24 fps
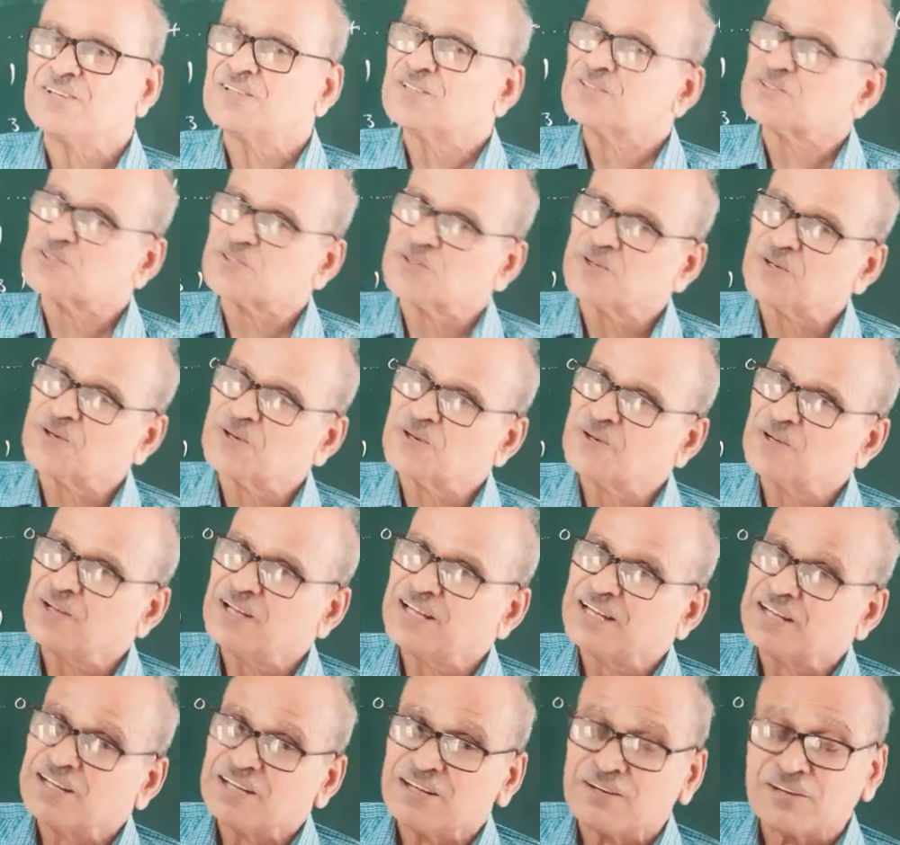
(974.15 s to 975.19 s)
So
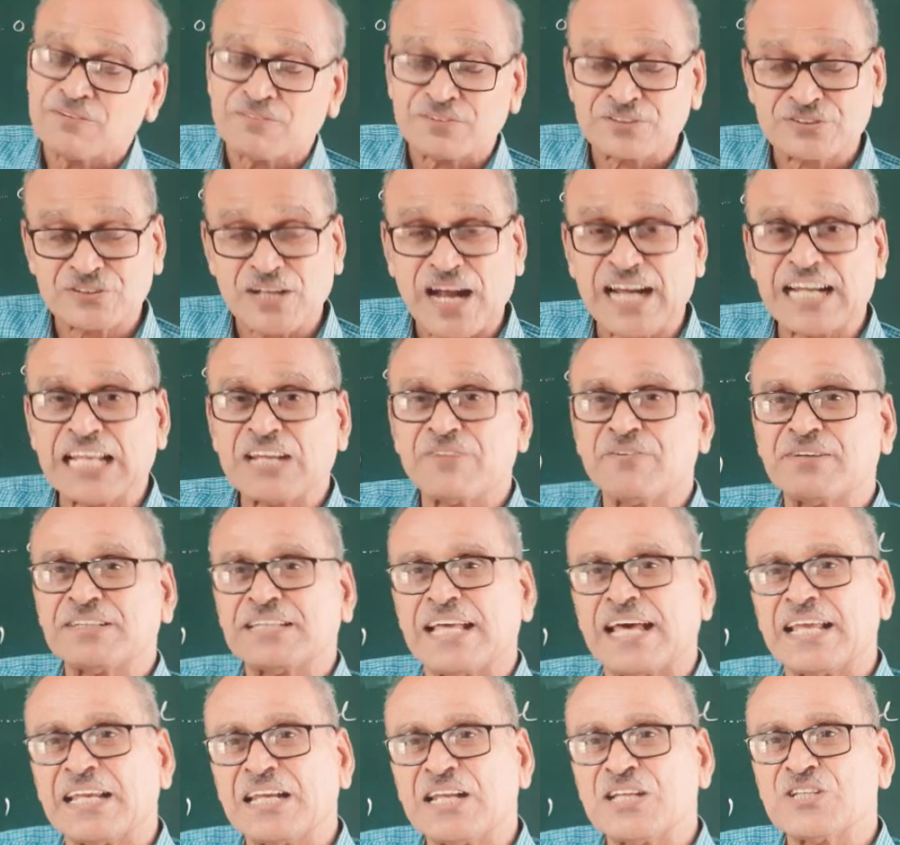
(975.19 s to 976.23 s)
starting with
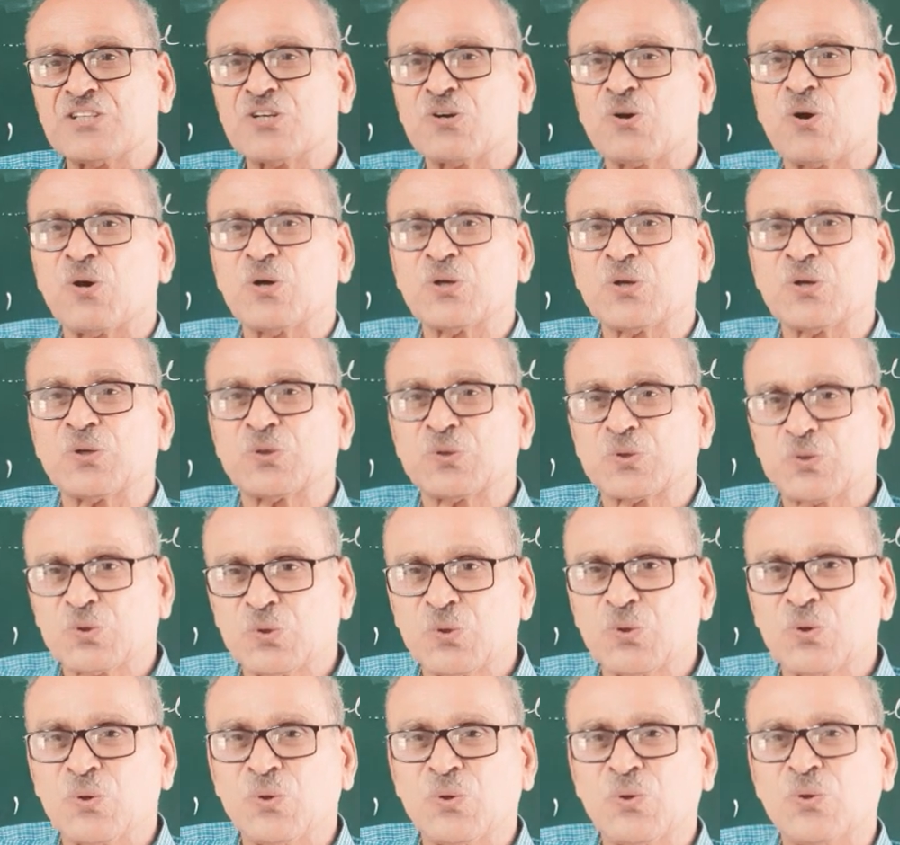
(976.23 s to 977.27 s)
n is equal to
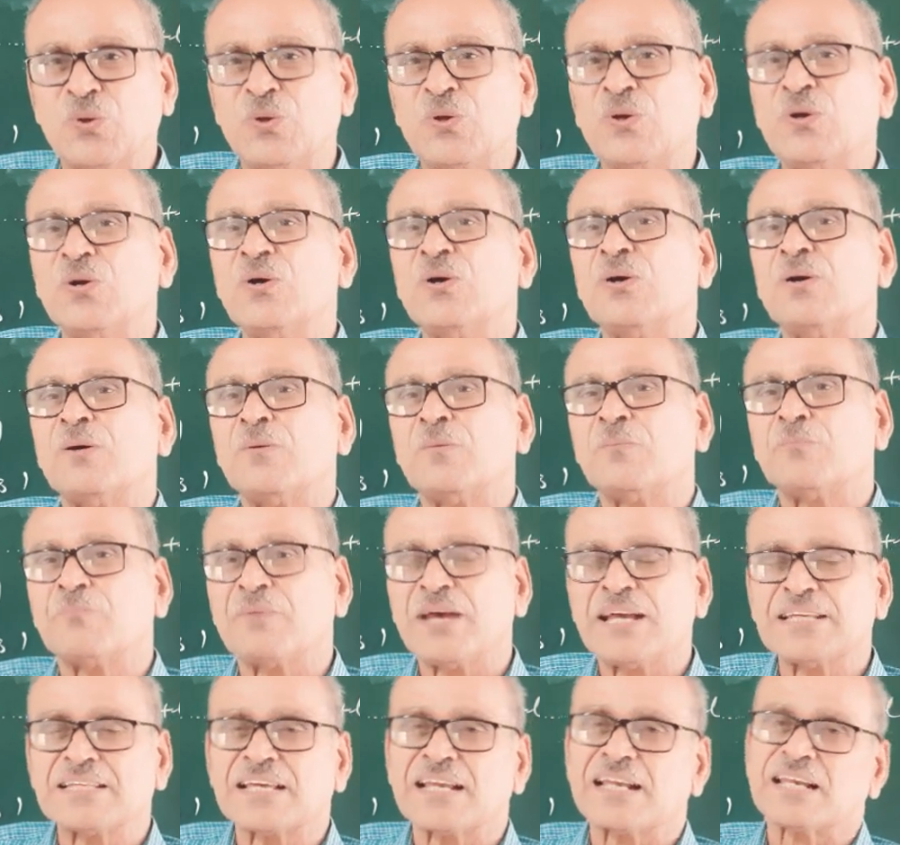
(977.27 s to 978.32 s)
2
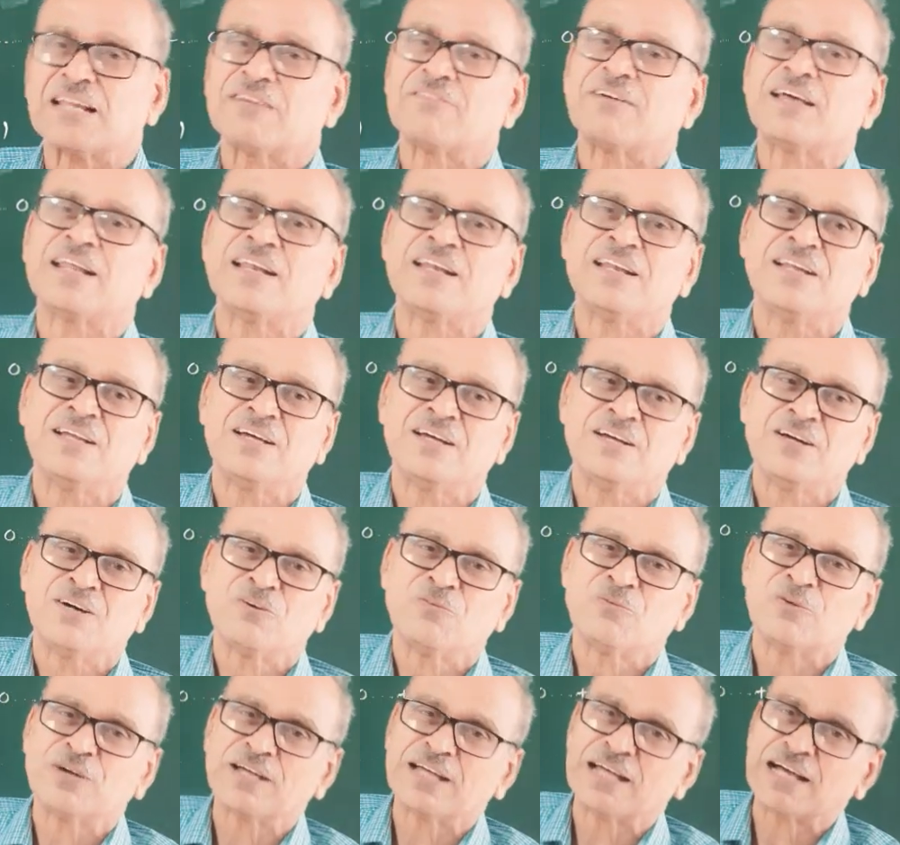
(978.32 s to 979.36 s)
major level,
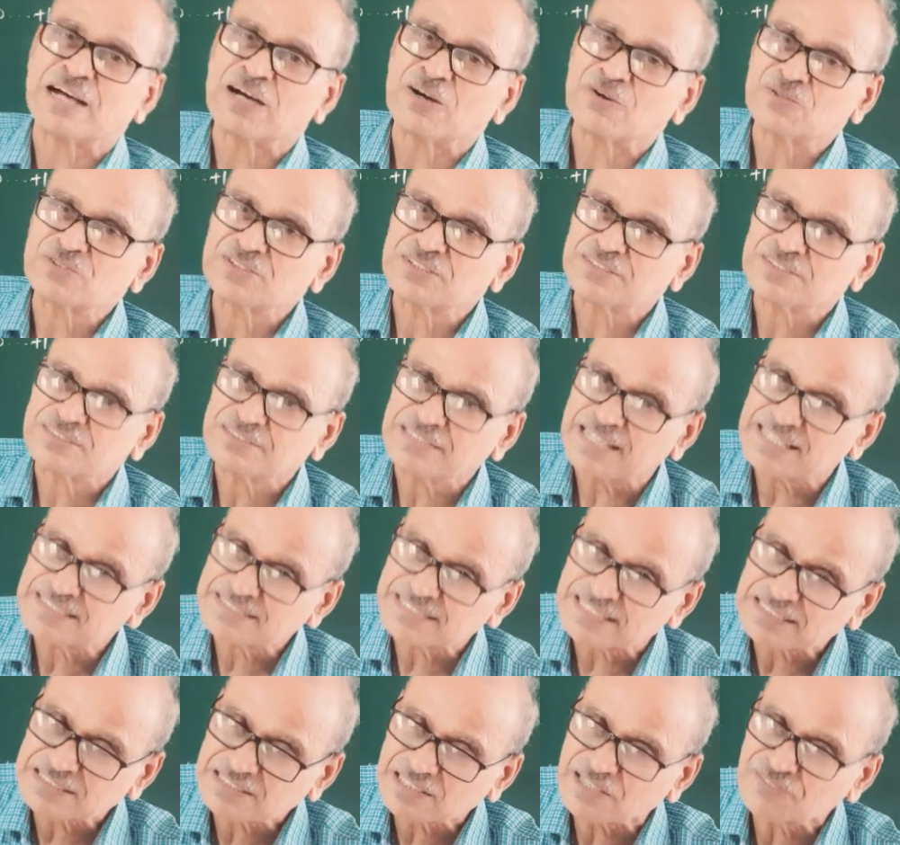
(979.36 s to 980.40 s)
we have a
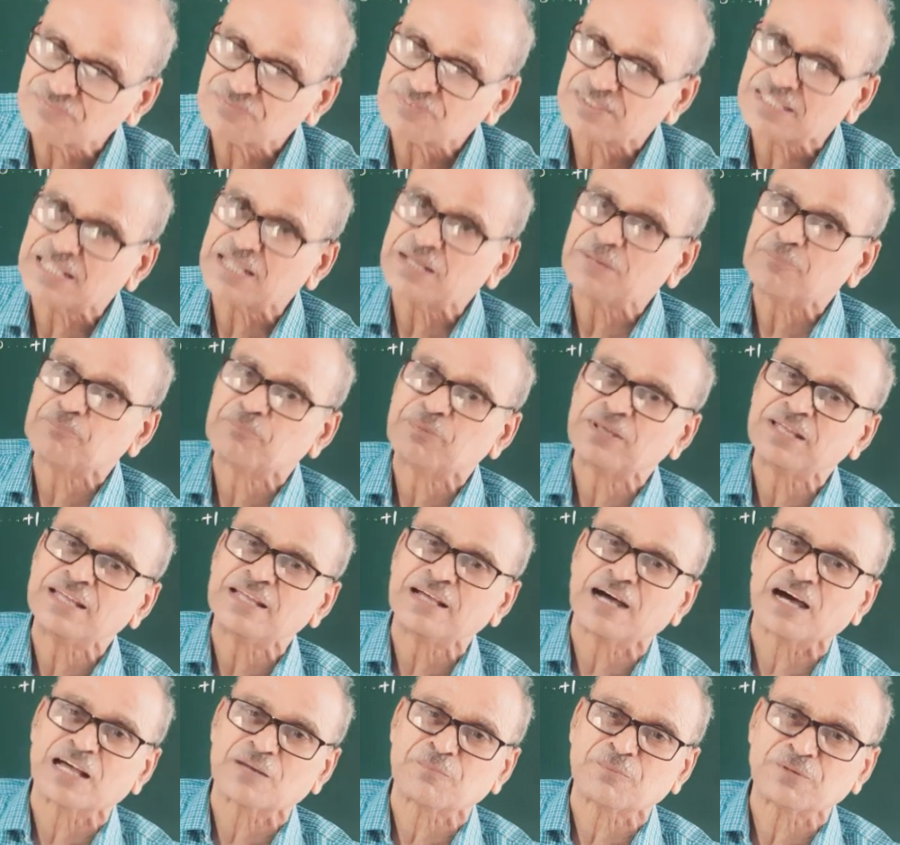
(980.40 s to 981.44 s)
set of 3 p
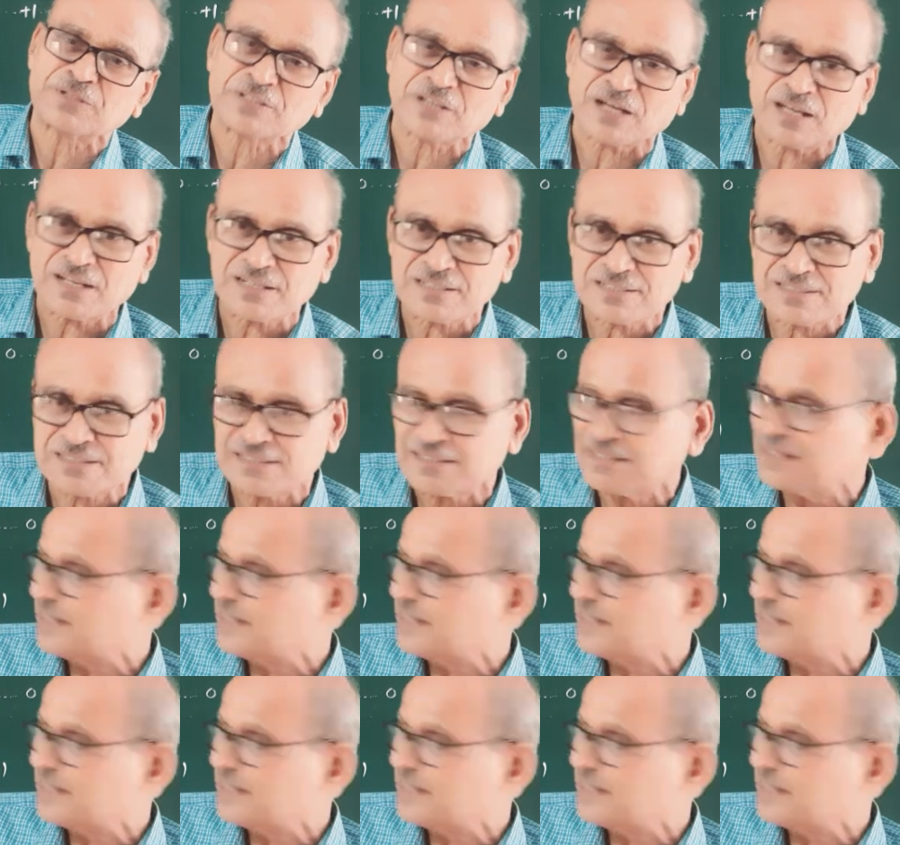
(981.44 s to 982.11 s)
orbitals.